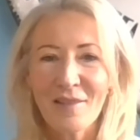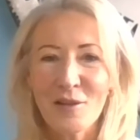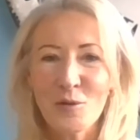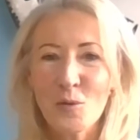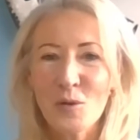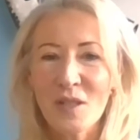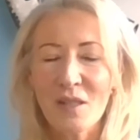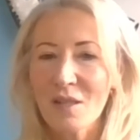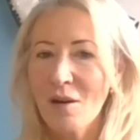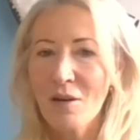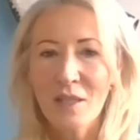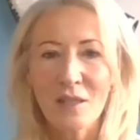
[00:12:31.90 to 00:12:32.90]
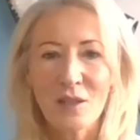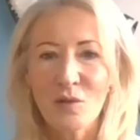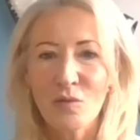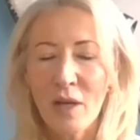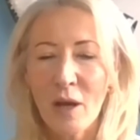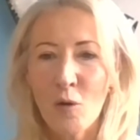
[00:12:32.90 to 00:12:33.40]
doors are starting to
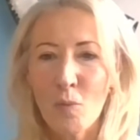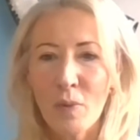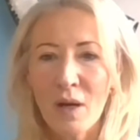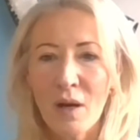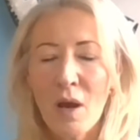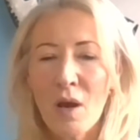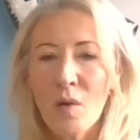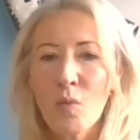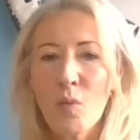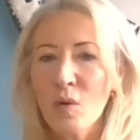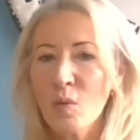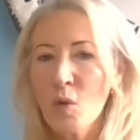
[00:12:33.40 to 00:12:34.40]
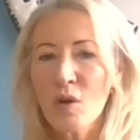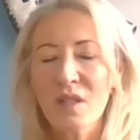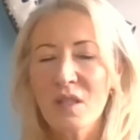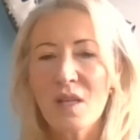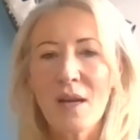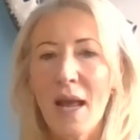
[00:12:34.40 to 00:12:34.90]
reopen. What's
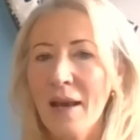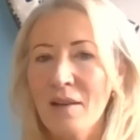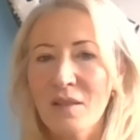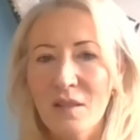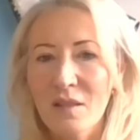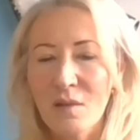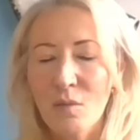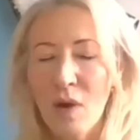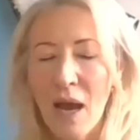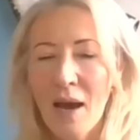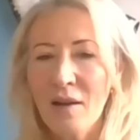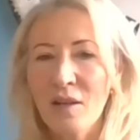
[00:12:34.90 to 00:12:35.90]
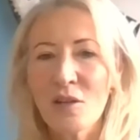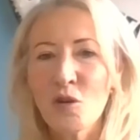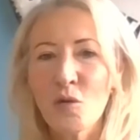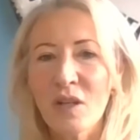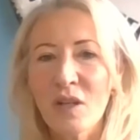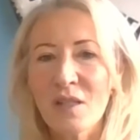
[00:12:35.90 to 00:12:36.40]
the next? How can
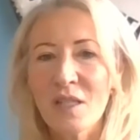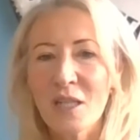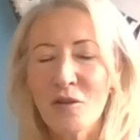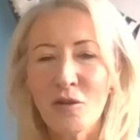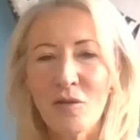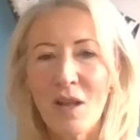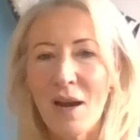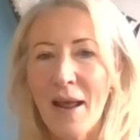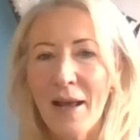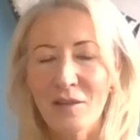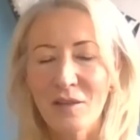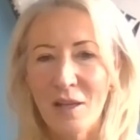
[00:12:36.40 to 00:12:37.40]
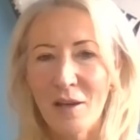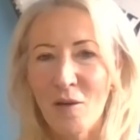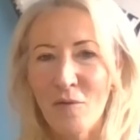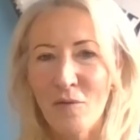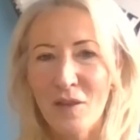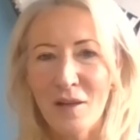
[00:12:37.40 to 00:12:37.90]
you continue the legacy
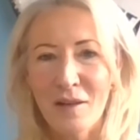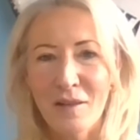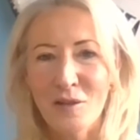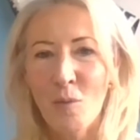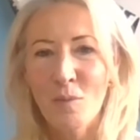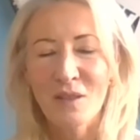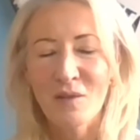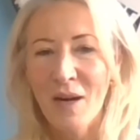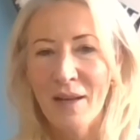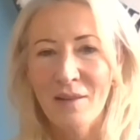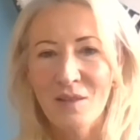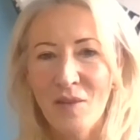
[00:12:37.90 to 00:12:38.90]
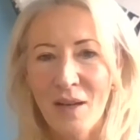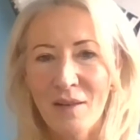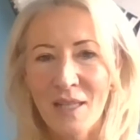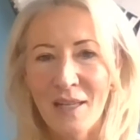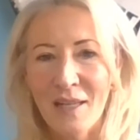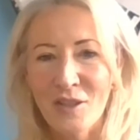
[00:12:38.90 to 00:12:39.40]
of the Thomas Franks
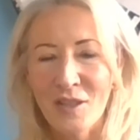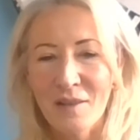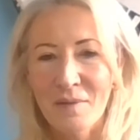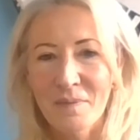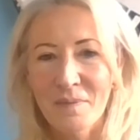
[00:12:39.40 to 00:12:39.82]
Foundation?